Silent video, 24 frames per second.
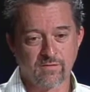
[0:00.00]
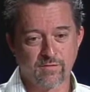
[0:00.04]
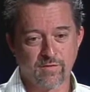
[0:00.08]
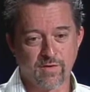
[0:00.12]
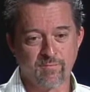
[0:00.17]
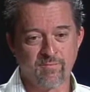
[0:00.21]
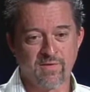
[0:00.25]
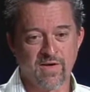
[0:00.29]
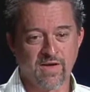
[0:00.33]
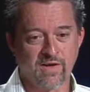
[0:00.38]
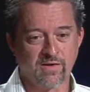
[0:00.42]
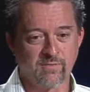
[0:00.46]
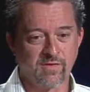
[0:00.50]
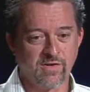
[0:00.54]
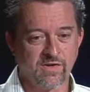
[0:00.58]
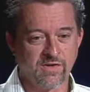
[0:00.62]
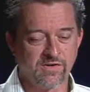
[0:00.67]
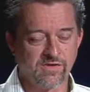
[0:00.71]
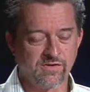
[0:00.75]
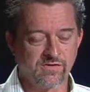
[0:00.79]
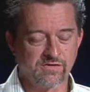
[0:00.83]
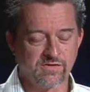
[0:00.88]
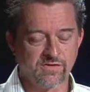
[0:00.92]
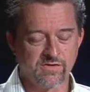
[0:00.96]
abandonment
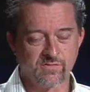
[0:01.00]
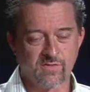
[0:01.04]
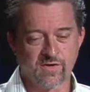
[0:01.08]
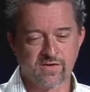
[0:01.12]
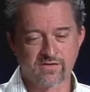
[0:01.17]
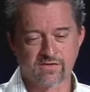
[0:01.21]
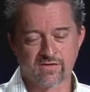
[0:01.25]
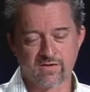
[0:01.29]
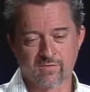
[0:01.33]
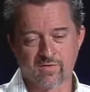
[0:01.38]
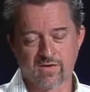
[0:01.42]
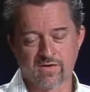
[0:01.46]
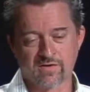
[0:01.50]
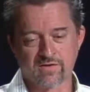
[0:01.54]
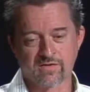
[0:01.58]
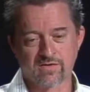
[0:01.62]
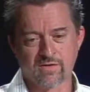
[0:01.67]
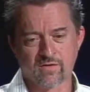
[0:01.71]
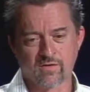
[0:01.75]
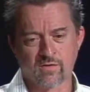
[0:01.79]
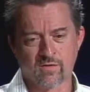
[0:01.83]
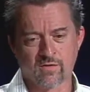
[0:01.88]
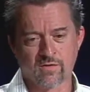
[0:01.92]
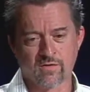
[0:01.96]
issues, especially amongst
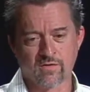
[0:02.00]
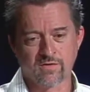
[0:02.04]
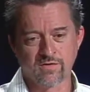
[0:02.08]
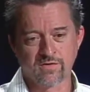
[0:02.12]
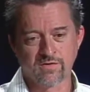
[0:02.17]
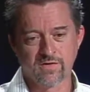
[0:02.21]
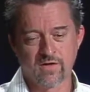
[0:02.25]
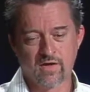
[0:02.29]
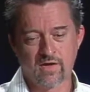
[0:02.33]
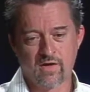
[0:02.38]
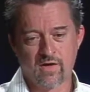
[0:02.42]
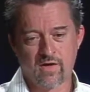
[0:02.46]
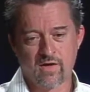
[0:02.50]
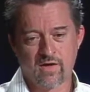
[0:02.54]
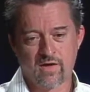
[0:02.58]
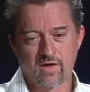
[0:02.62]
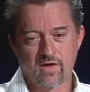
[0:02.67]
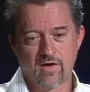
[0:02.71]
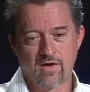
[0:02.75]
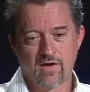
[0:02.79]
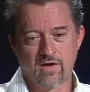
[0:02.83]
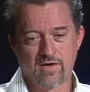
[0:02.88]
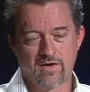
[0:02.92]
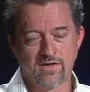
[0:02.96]
the girls.
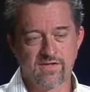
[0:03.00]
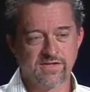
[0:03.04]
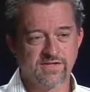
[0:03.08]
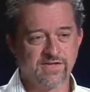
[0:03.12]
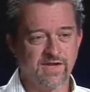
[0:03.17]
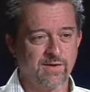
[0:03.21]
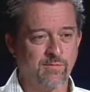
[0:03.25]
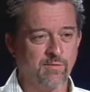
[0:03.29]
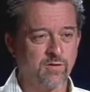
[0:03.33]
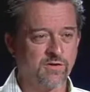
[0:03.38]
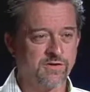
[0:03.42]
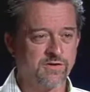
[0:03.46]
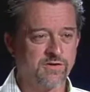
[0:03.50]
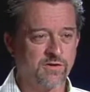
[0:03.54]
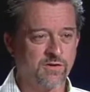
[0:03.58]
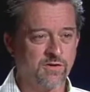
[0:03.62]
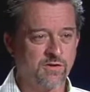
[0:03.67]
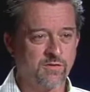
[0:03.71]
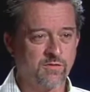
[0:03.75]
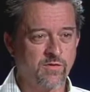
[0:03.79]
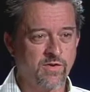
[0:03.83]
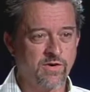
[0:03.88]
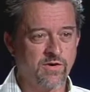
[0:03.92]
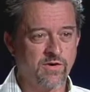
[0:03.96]
Disabled
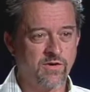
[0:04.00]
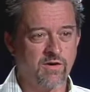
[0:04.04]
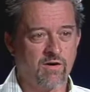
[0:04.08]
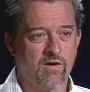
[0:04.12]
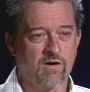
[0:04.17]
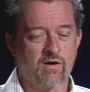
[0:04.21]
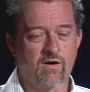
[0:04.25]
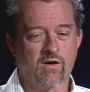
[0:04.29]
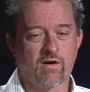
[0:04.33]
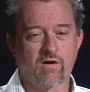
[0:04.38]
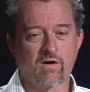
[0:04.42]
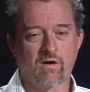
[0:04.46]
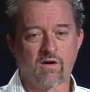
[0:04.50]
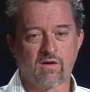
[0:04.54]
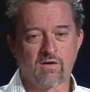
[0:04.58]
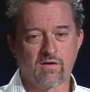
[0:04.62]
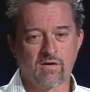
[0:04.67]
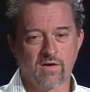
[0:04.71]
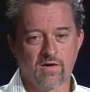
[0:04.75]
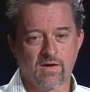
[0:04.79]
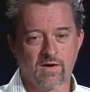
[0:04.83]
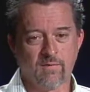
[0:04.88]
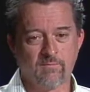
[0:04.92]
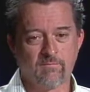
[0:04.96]
children
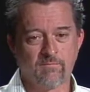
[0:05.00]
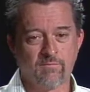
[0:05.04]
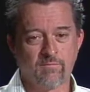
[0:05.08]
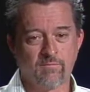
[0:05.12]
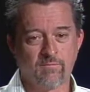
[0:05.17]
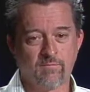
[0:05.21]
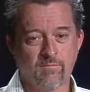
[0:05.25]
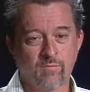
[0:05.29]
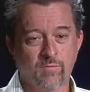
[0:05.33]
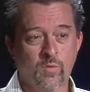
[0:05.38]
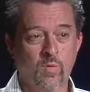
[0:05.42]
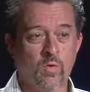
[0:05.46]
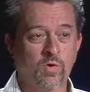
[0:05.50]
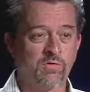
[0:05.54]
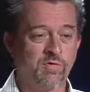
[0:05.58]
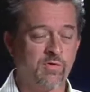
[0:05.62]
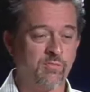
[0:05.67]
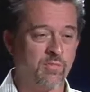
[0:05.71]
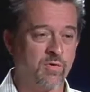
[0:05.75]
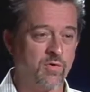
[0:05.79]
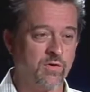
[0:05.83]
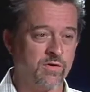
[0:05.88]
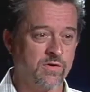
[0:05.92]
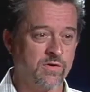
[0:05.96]
are more of a
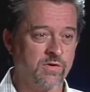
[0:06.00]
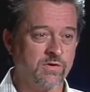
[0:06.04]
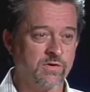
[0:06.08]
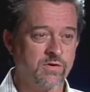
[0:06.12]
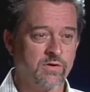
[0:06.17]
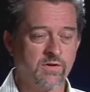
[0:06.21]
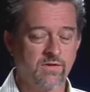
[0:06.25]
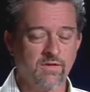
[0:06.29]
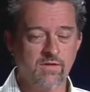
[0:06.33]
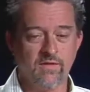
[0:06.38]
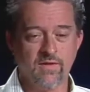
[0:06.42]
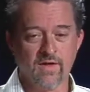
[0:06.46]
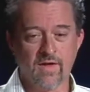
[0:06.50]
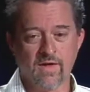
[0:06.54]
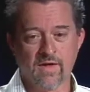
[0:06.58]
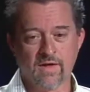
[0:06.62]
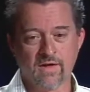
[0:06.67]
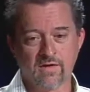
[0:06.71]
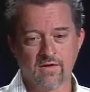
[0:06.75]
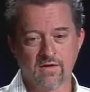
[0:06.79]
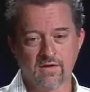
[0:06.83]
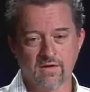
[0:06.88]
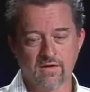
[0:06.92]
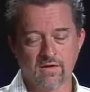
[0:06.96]
burden
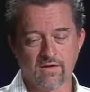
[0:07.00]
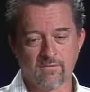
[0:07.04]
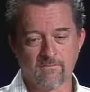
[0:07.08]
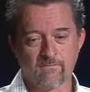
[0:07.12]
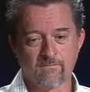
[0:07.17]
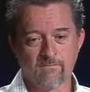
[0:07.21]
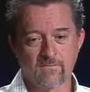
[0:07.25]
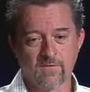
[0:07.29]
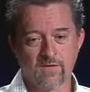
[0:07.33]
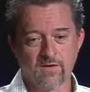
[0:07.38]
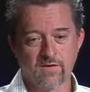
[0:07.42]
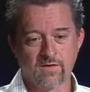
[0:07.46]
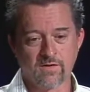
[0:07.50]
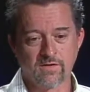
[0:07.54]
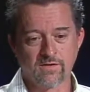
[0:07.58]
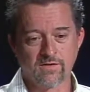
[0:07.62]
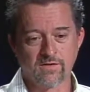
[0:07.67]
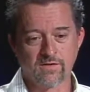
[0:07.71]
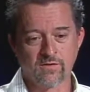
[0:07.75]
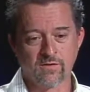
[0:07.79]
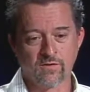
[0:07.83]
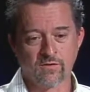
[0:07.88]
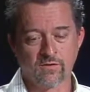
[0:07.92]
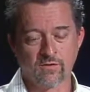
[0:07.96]
than
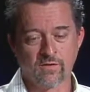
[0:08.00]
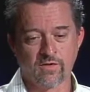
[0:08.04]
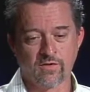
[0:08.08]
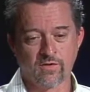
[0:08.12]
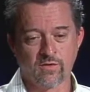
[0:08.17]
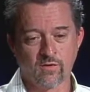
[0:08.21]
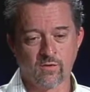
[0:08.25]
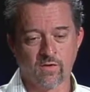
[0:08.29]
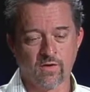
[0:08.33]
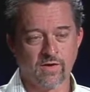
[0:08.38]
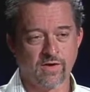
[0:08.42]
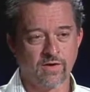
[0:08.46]
children who are